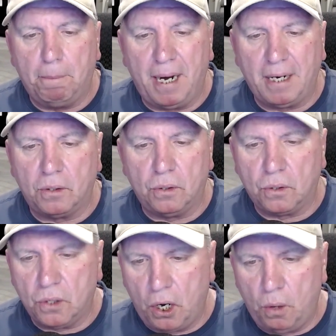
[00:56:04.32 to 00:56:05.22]
Michael
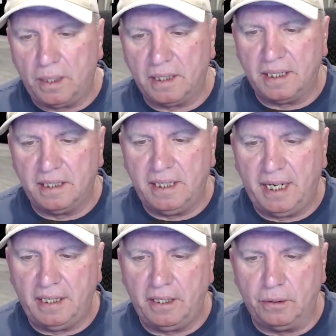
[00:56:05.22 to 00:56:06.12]
Cohen
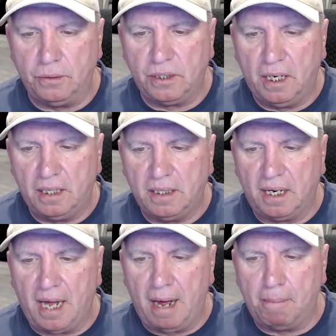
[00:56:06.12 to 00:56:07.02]
continues to
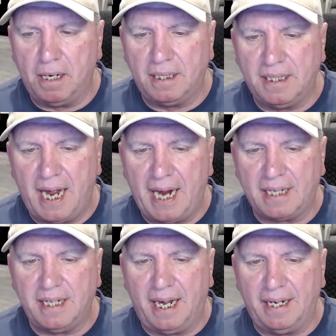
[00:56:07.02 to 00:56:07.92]
lob
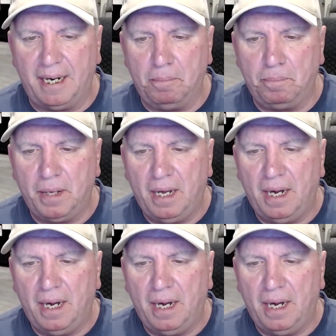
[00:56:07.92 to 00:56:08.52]
attacks at him.